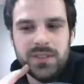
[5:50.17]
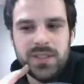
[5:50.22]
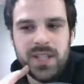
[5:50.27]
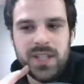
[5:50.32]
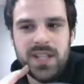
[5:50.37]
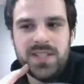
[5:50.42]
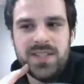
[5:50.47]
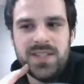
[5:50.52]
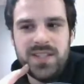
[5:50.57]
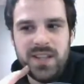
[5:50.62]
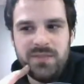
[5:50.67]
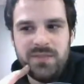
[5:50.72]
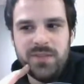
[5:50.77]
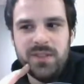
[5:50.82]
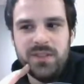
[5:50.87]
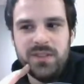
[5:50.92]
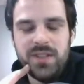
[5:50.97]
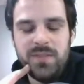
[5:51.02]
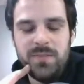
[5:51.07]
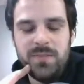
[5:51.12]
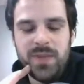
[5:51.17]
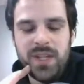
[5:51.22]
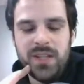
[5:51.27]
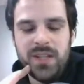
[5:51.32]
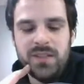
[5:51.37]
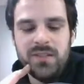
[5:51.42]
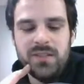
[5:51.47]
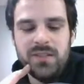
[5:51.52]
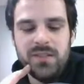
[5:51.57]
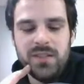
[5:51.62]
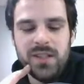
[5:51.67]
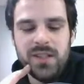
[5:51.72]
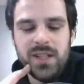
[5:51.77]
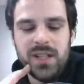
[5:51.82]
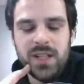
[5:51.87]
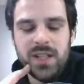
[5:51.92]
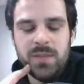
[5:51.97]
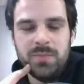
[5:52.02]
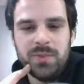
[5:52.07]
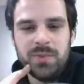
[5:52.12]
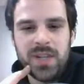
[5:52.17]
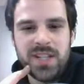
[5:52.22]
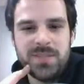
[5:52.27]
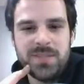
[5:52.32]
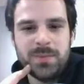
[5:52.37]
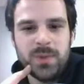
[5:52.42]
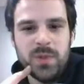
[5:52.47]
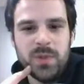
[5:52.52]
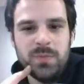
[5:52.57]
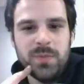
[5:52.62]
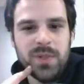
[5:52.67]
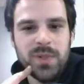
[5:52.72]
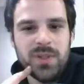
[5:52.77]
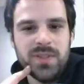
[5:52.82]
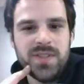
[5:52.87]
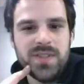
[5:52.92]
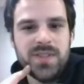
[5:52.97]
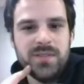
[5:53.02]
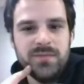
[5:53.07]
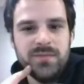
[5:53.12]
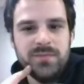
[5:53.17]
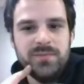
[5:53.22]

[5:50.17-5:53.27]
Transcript: has definitely been Prospero Burns.